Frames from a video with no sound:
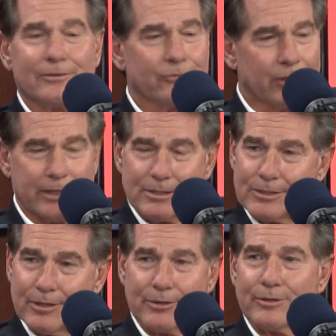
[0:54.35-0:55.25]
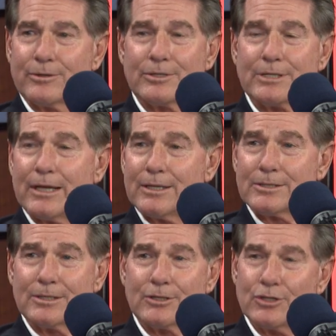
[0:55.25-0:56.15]
forgets the third
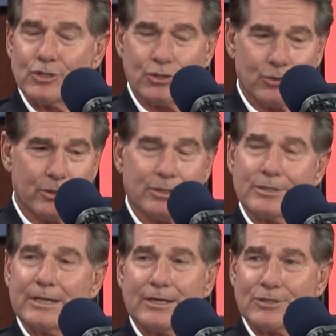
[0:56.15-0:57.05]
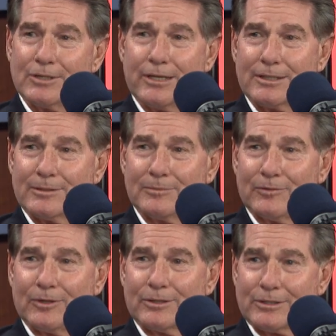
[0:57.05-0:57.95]
stanza, no! the shortest national anthem
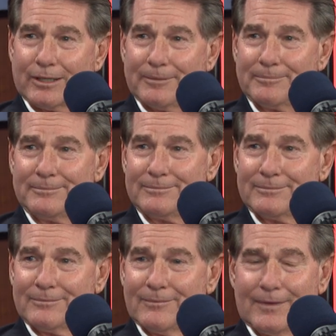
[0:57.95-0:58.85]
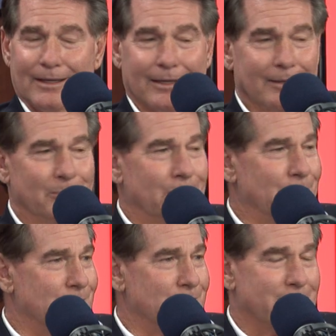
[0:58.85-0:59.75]
of all time. Burt
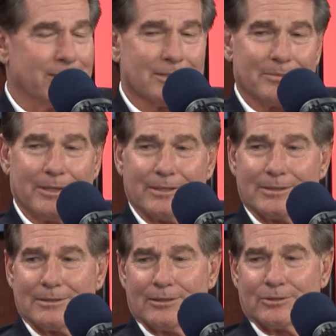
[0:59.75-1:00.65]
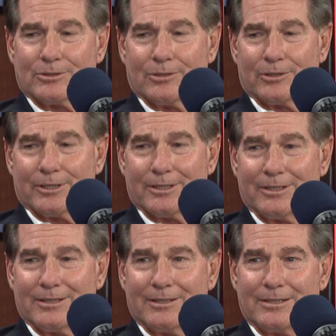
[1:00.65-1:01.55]
Hooton's next to me and he says, Lasorda.
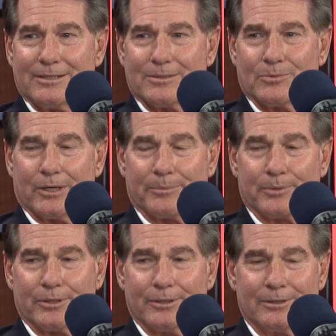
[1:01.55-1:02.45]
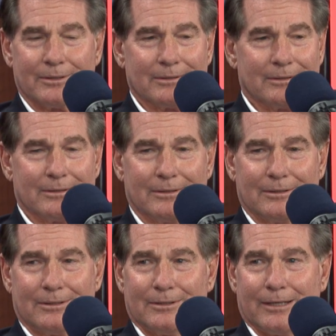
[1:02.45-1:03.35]
what, Bert?
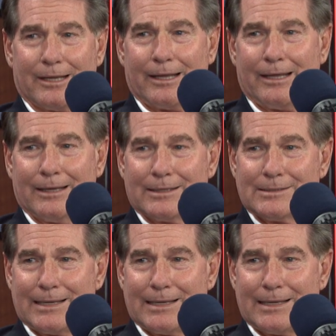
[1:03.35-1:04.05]
Who the heck is